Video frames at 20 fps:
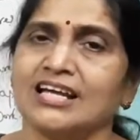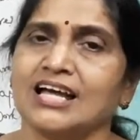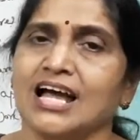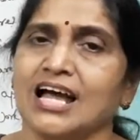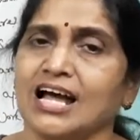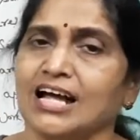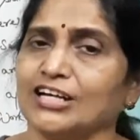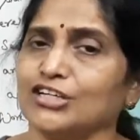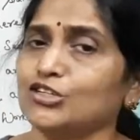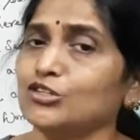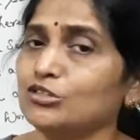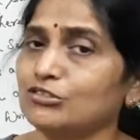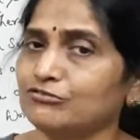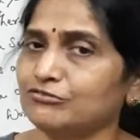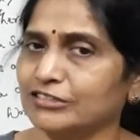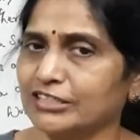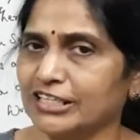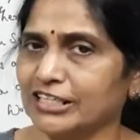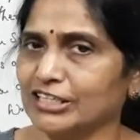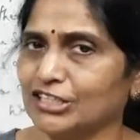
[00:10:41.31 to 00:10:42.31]
and don't
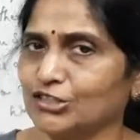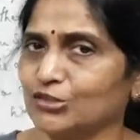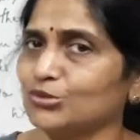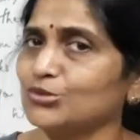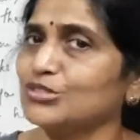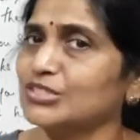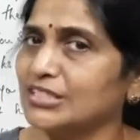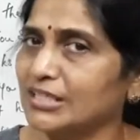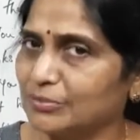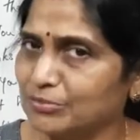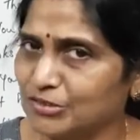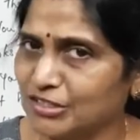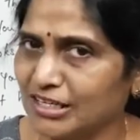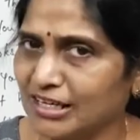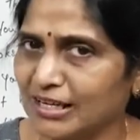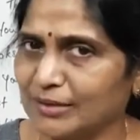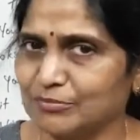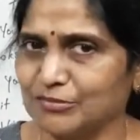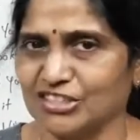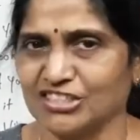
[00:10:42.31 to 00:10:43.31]
forget to
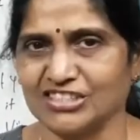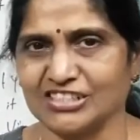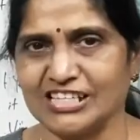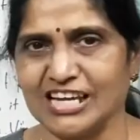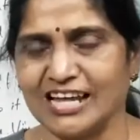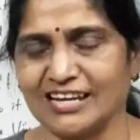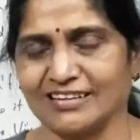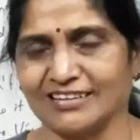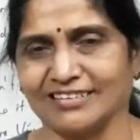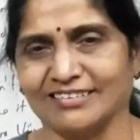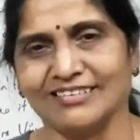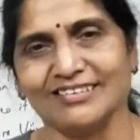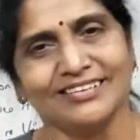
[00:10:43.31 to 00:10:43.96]
subscribe this channel.